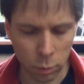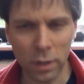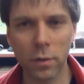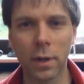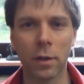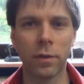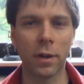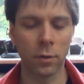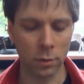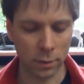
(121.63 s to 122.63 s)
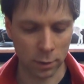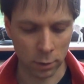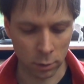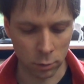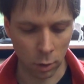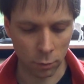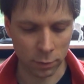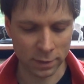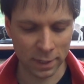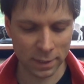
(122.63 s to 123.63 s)
wondering if I should go
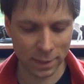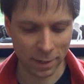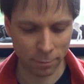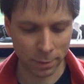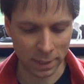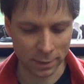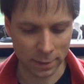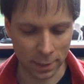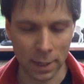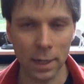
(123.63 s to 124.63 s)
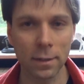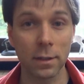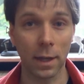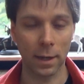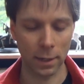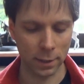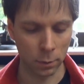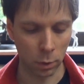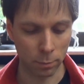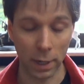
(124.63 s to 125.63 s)
for 60 FPS again, like I did
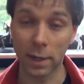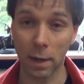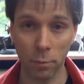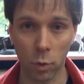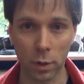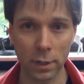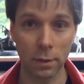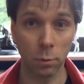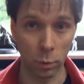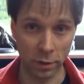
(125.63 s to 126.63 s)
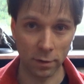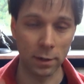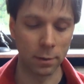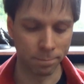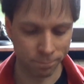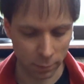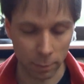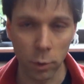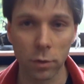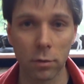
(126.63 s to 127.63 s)
with my camcorder, which
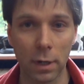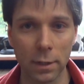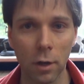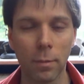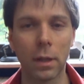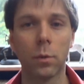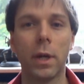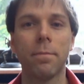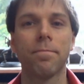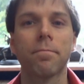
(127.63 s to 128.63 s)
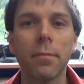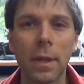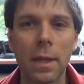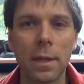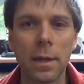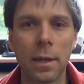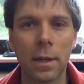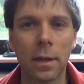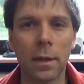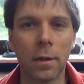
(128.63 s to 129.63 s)
I'm using right now, by the way.
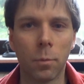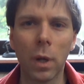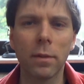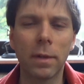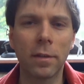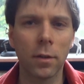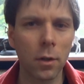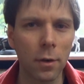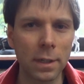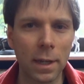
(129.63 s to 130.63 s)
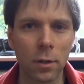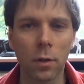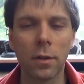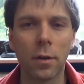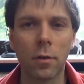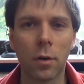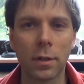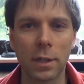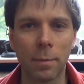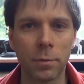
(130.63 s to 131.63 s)
Well, as you know, it can only
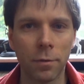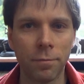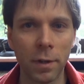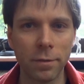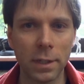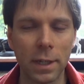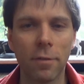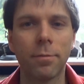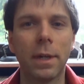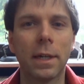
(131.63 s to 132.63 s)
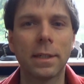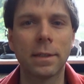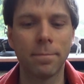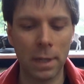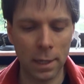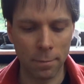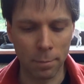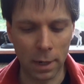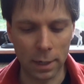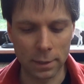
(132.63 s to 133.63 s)
record up to 50 FPS,
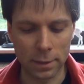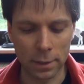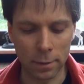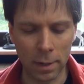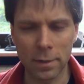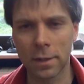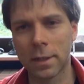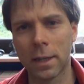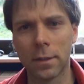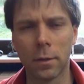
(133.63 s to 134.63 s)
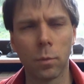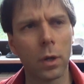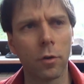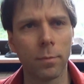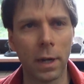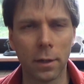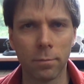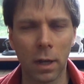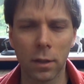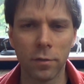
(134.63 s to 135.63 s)
but as I said in one of my
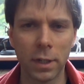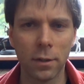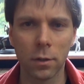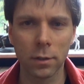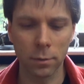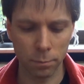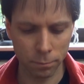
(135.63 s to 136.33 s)
other videos,